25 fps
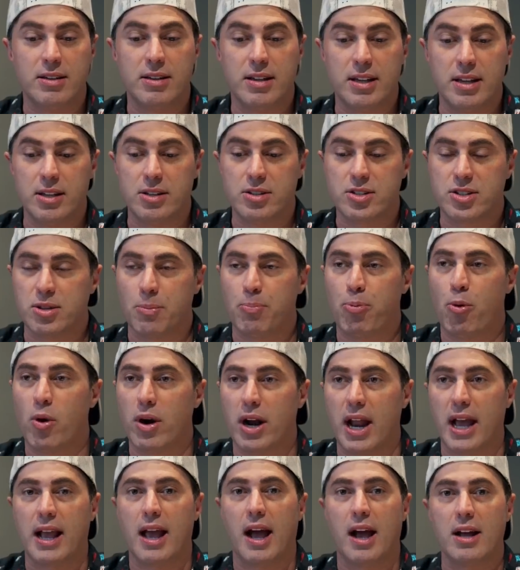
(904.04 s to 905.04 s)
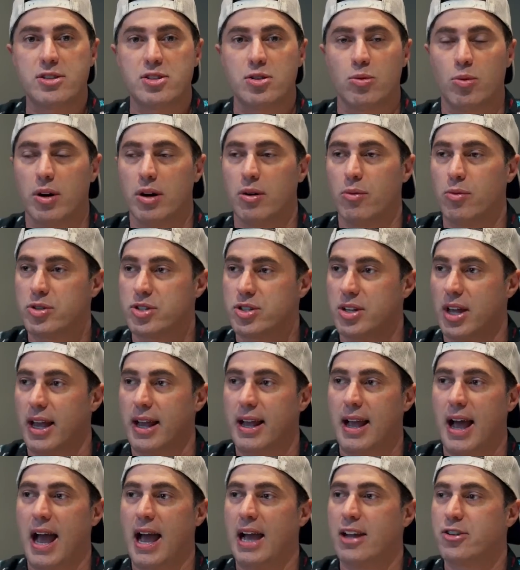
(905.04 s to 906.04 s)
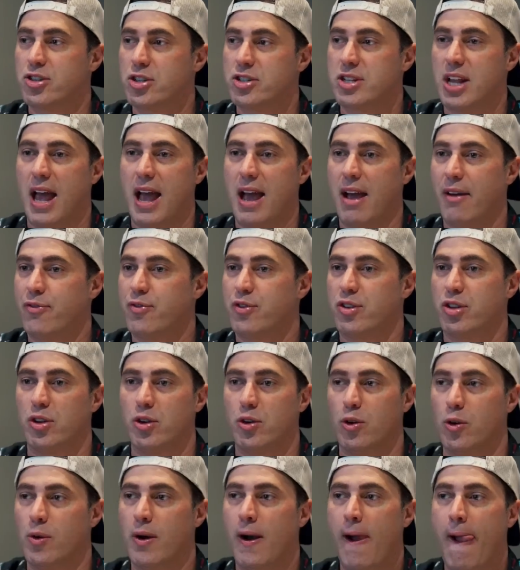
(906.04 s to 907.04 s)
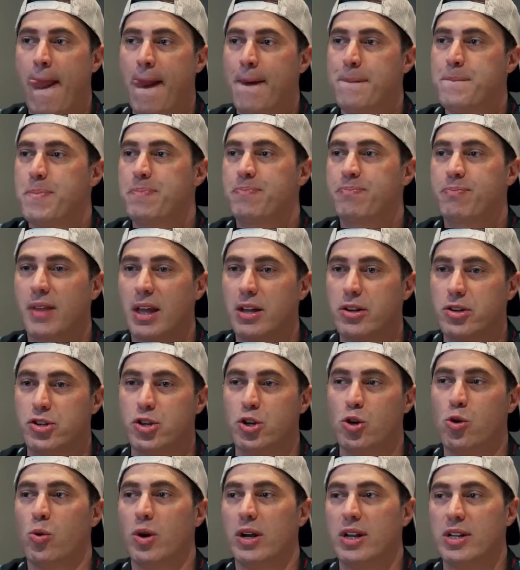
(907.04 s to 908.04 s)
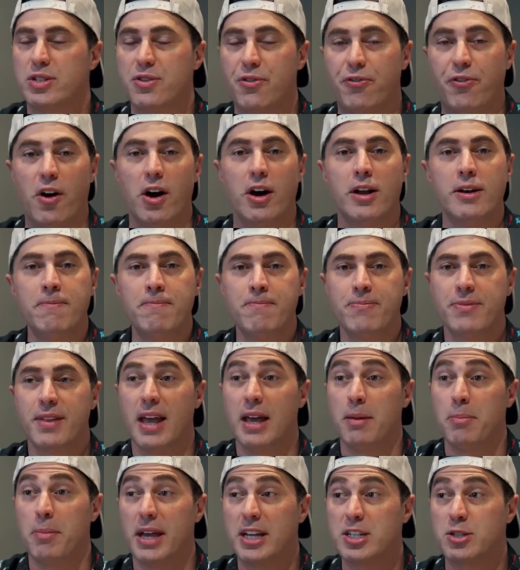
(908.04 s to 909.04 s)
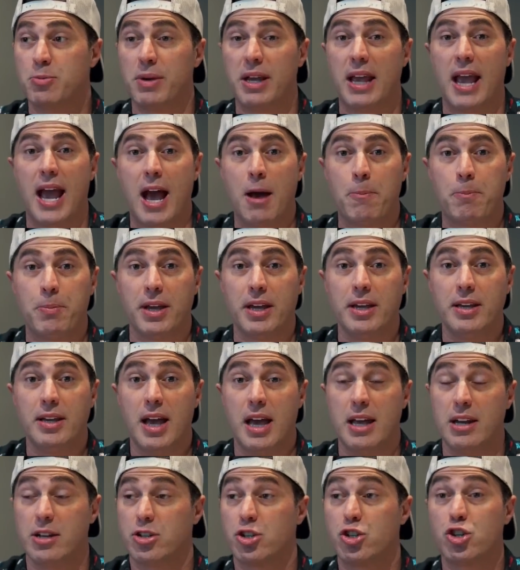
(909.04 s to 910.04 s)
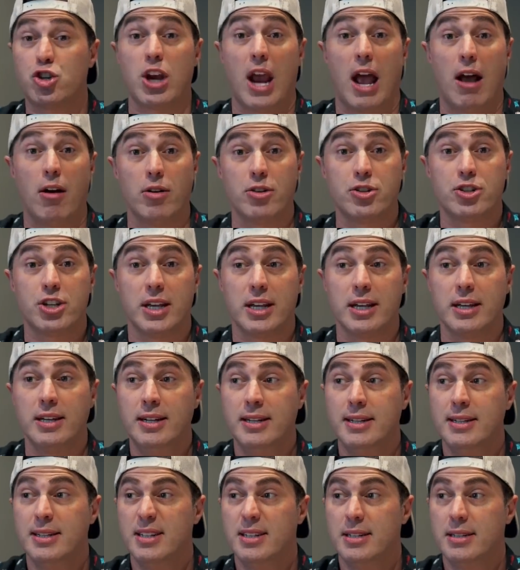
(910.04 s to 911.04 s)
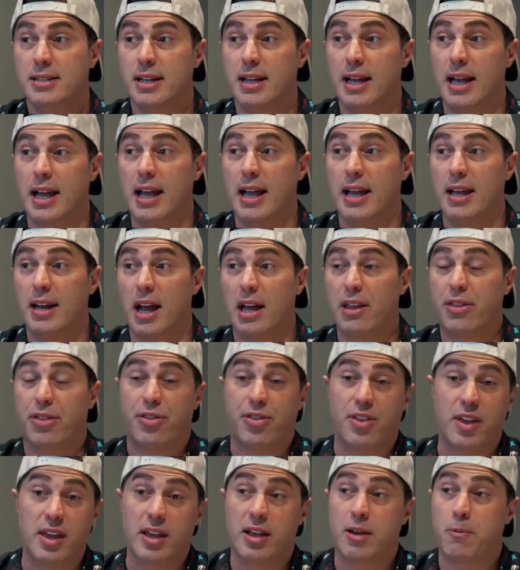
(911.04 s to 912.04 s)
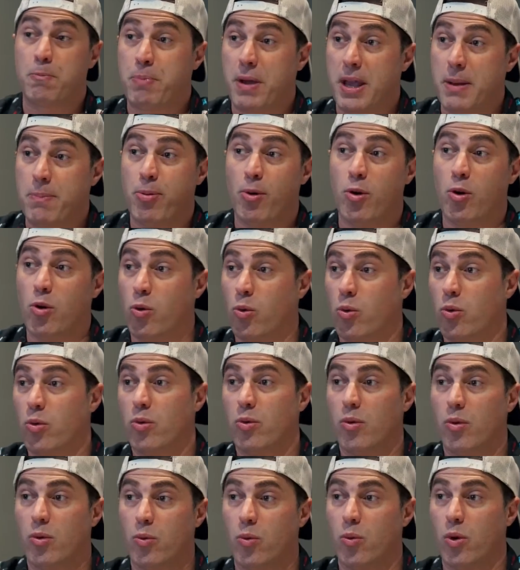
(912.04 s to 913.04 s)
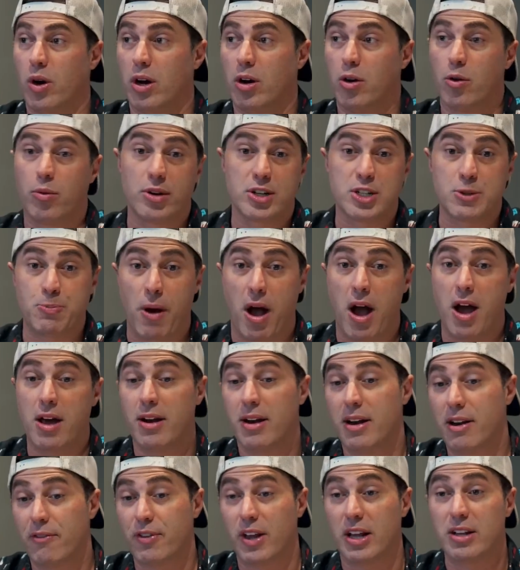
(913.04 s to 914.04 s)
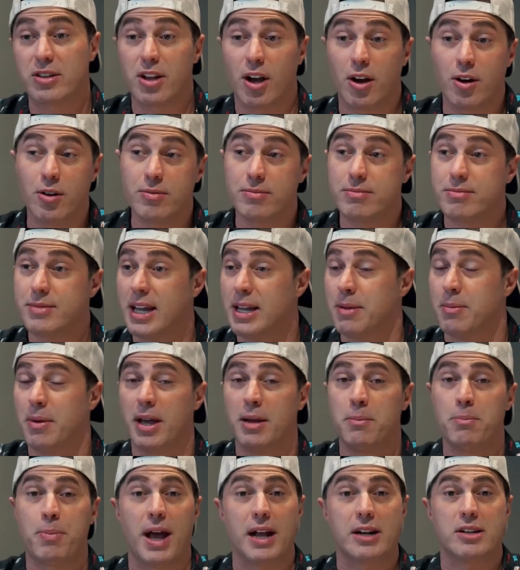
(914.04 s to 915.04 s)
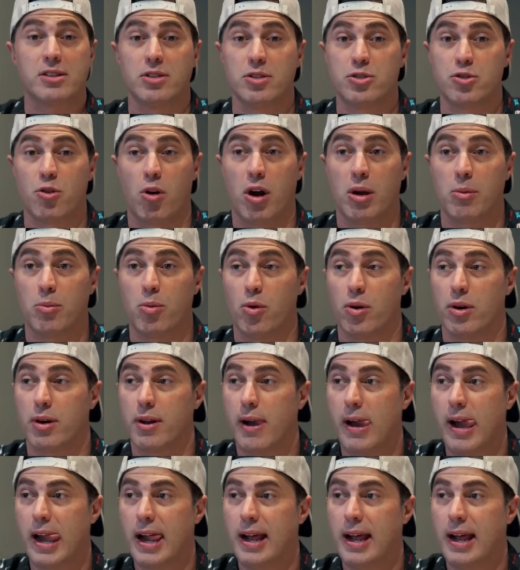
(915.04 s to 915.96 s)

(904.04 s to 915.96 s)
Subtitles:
is the point I got to, where it was like, I just have to do what is fun and makes me happy and is challenging. And I think people will respond. And if they don't, hey man, back to the drawing board.